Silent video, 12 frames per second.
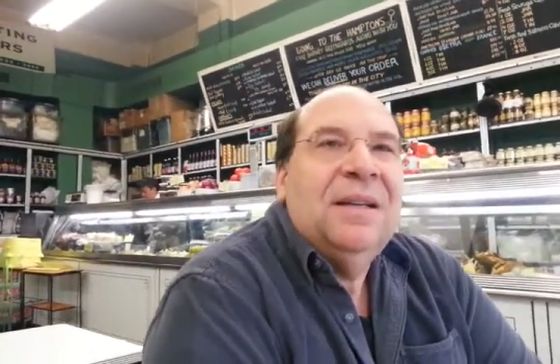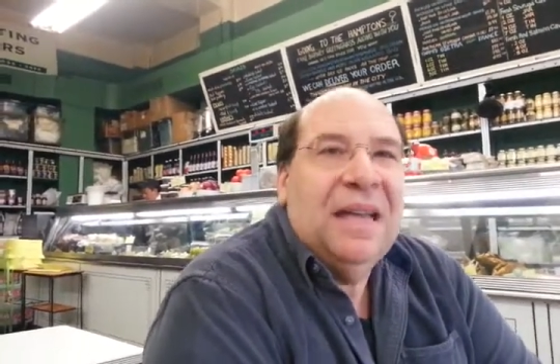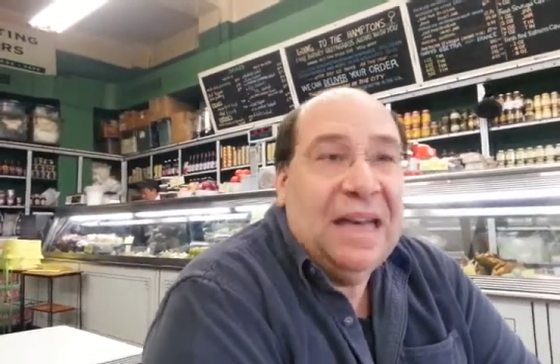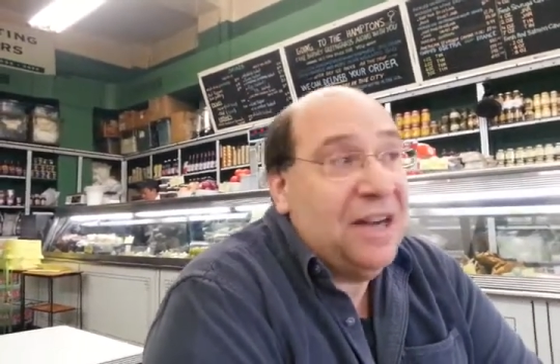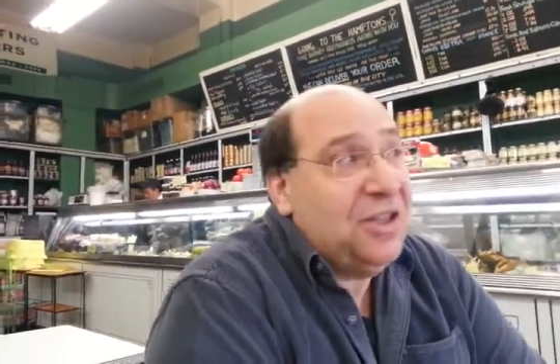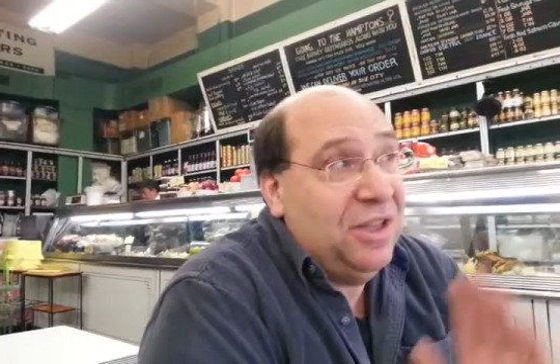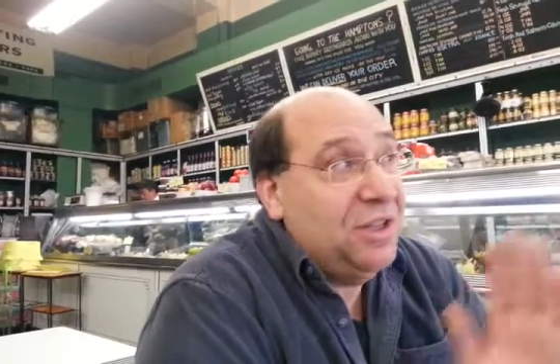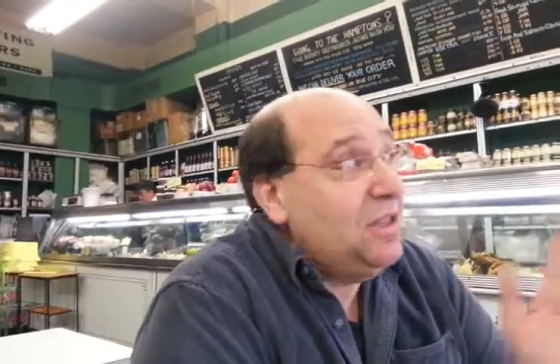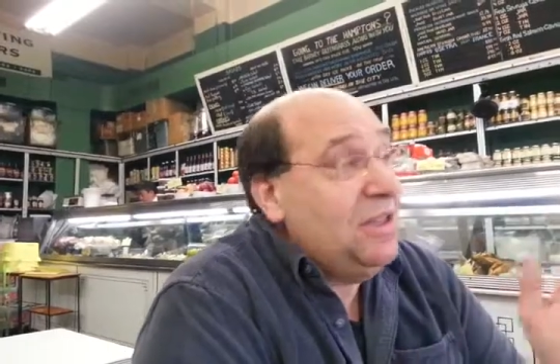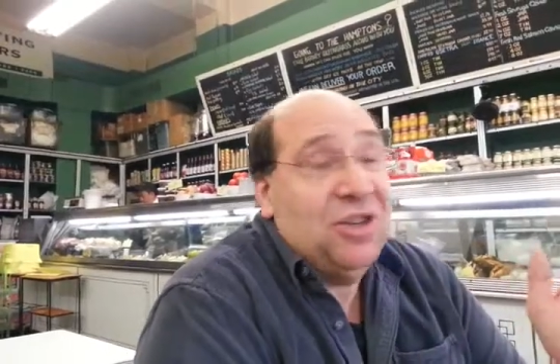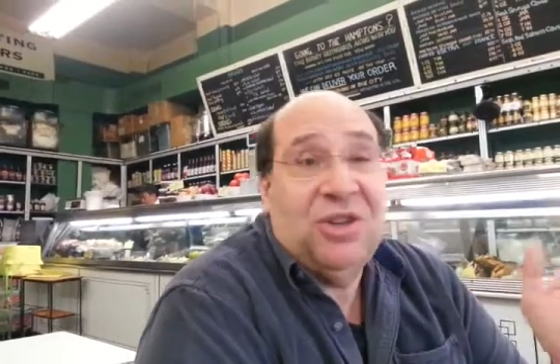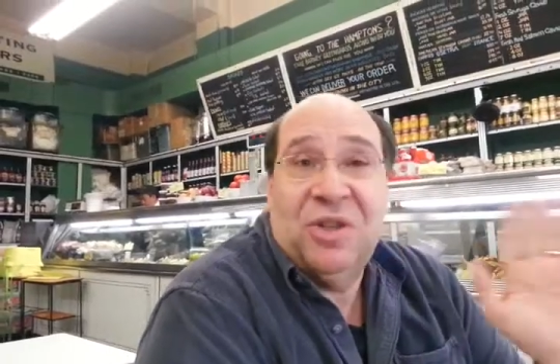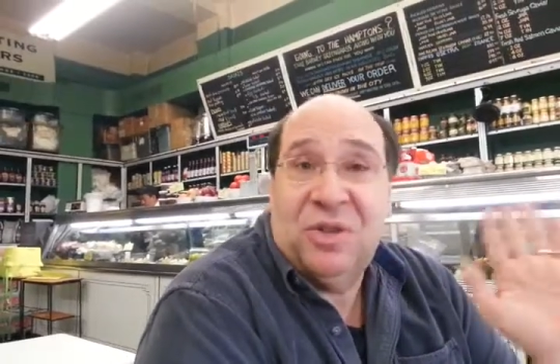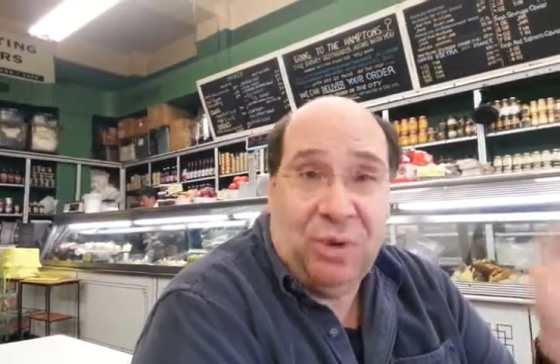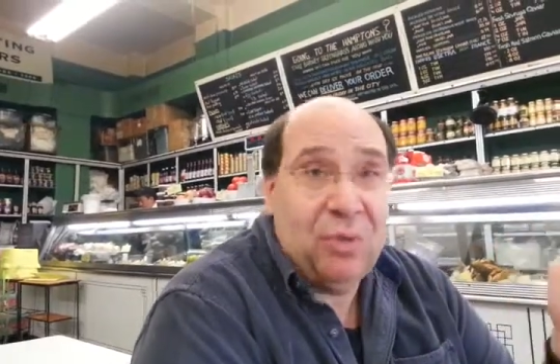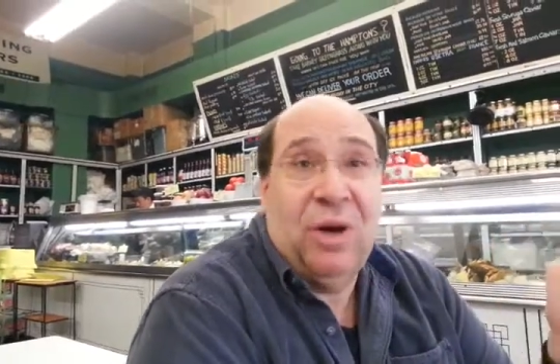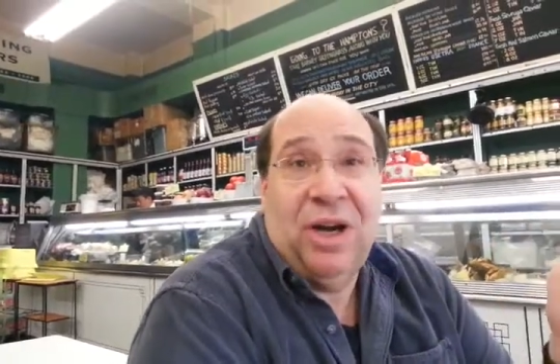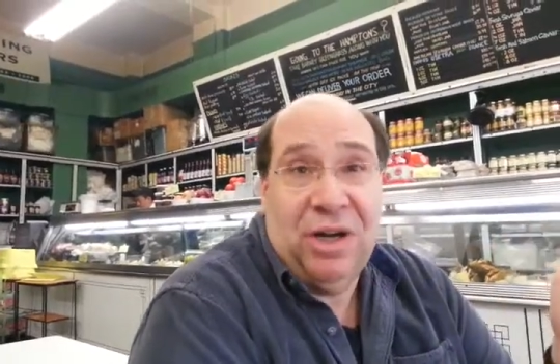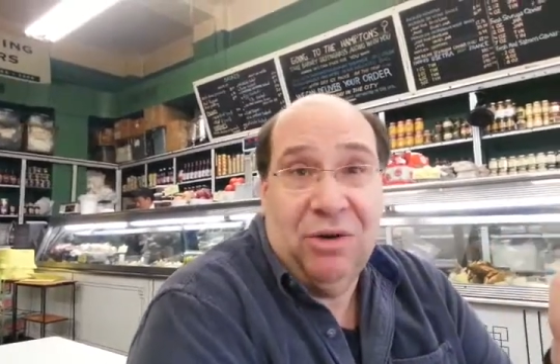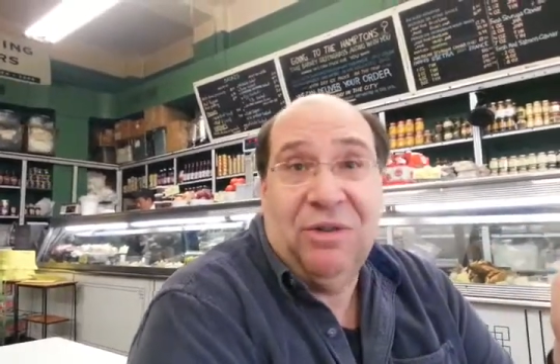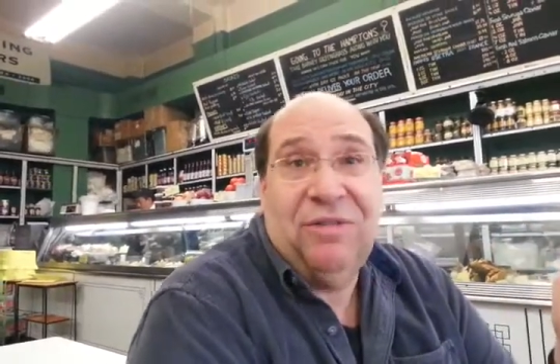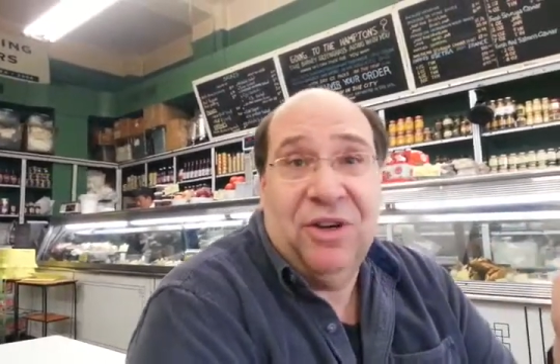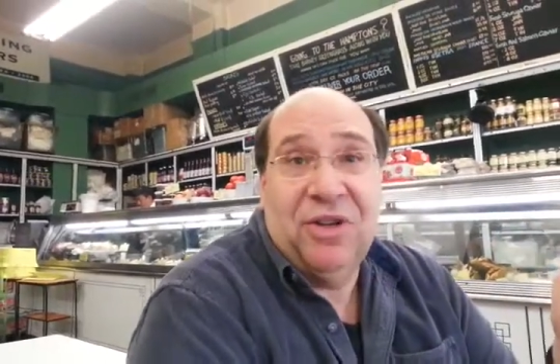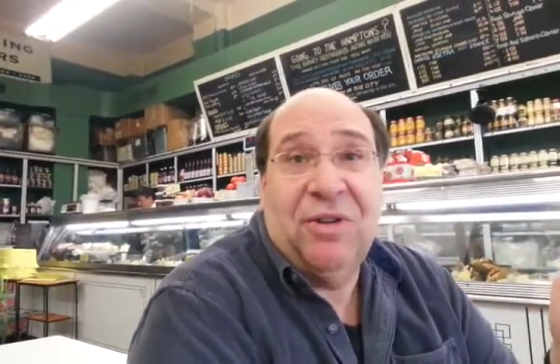And actually, the T-shirts require no
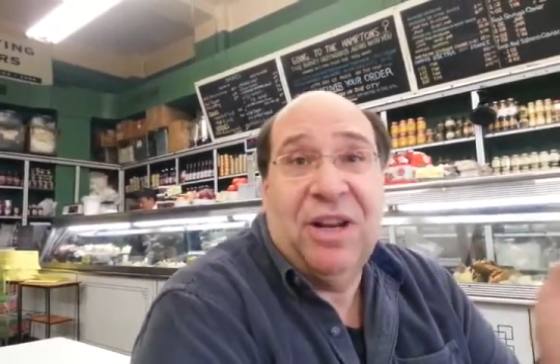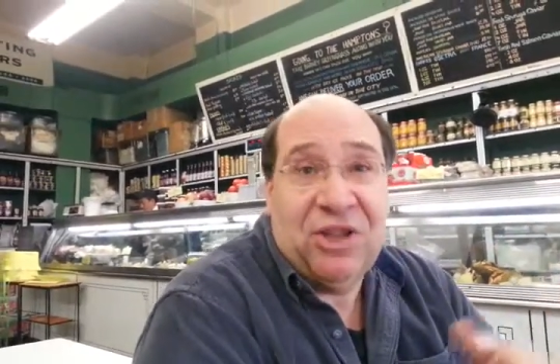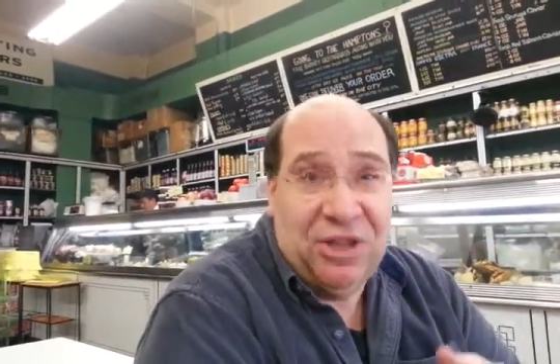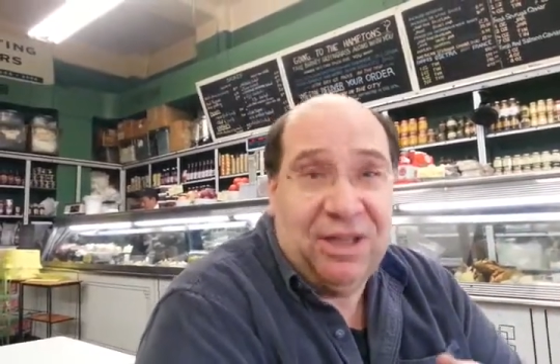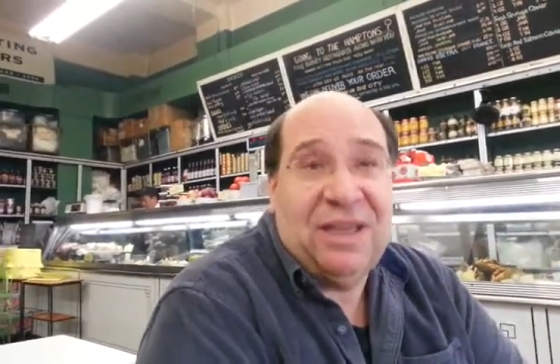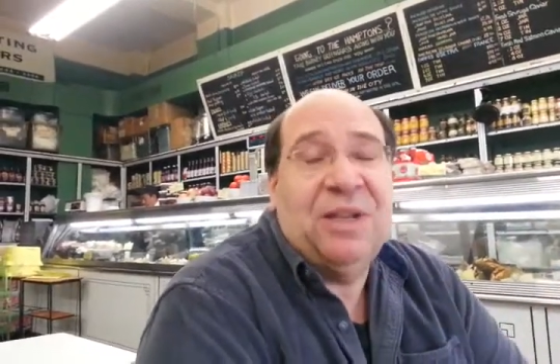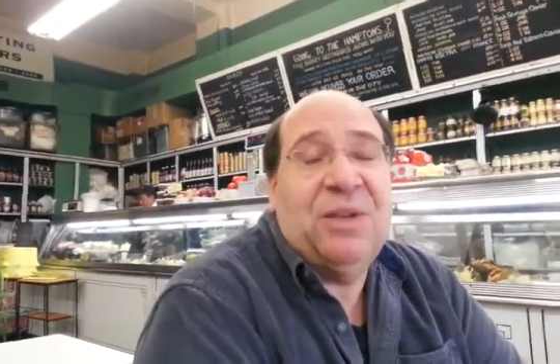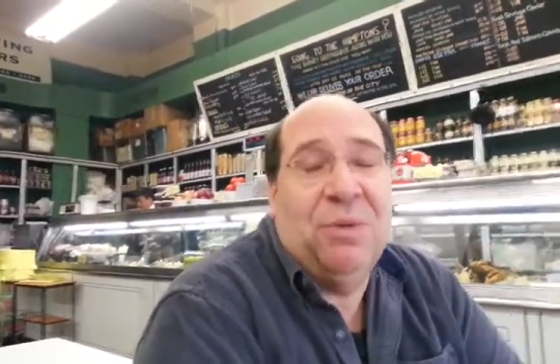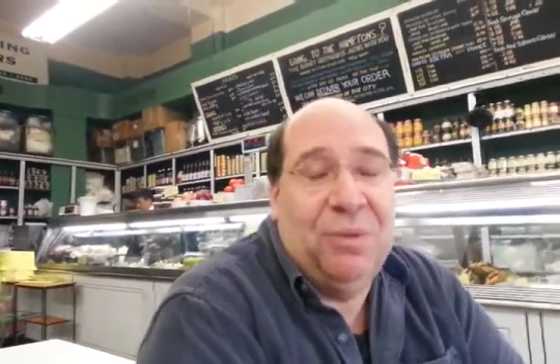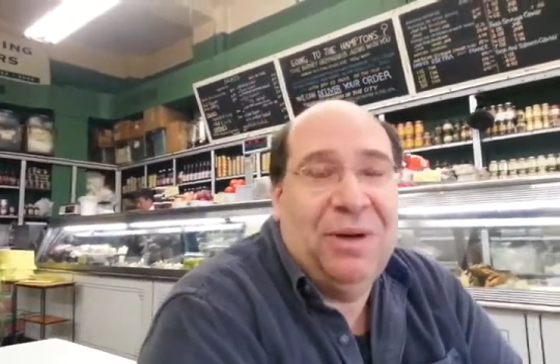refrigeration in case.